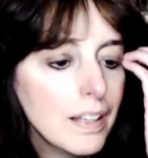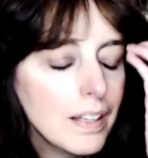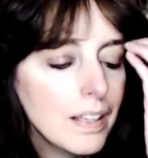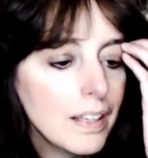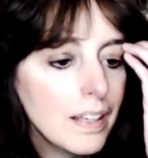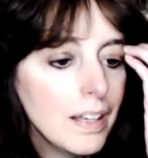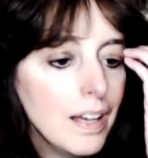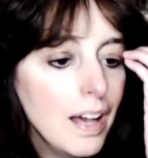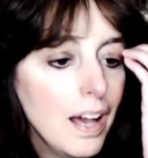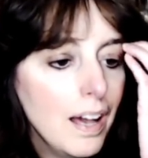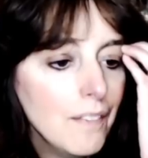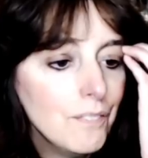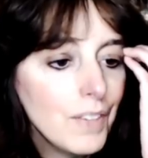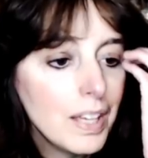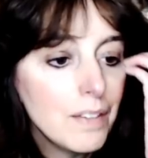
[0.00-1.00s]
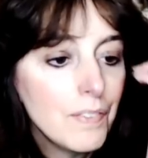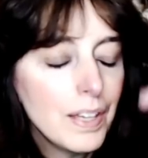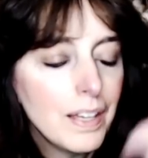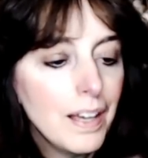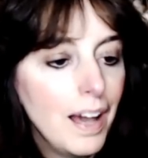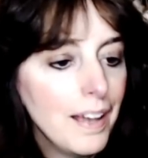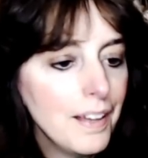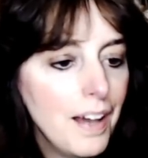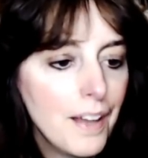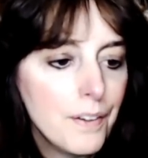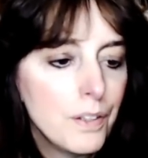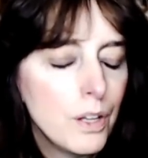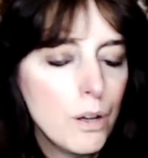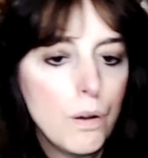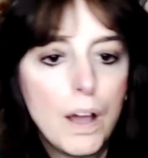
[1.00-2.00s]
Yeah, maybe. I don't
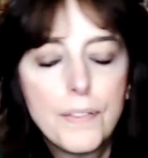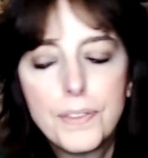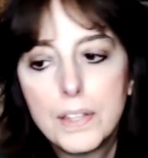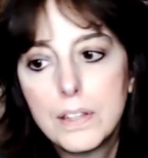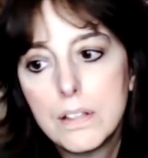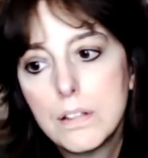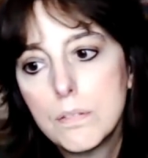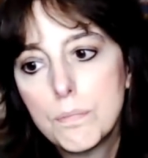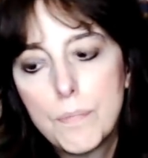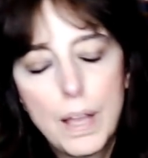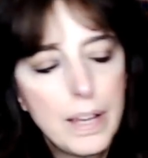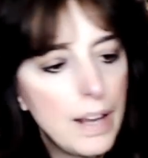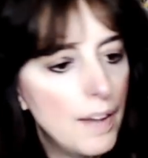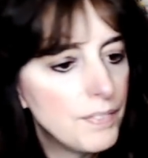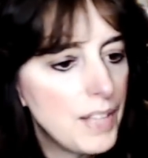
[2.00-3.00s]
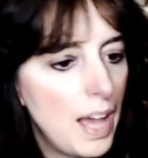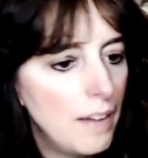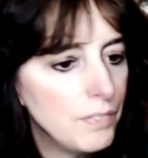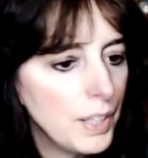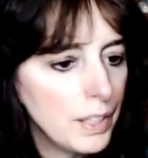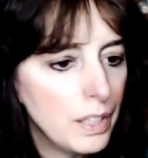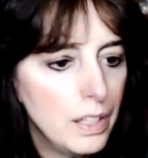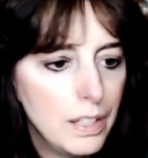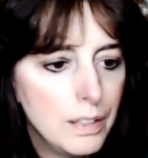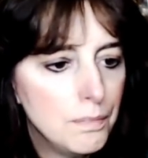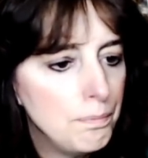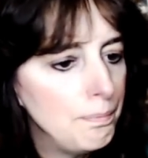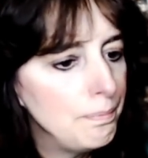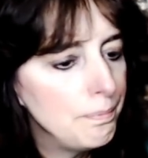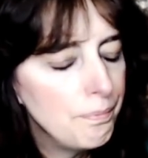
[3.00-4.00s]
know. I think they might have to have like a
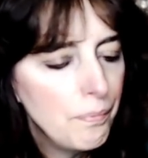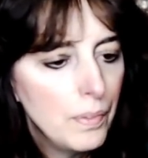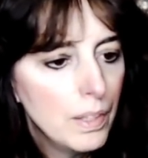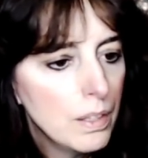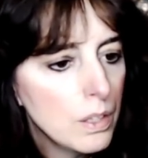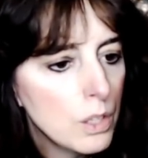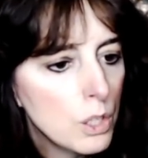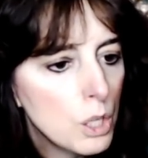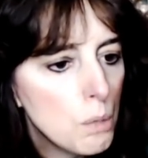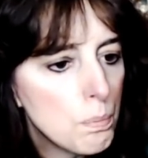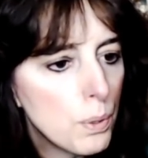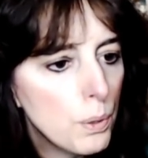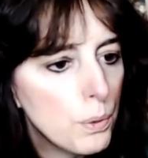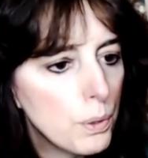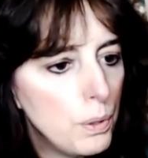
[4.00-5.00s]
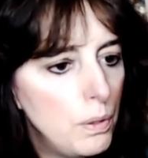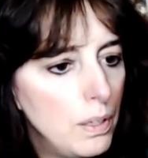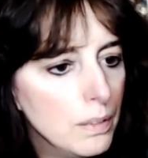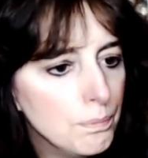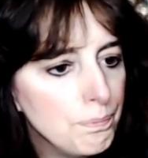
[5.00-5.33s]
protocol.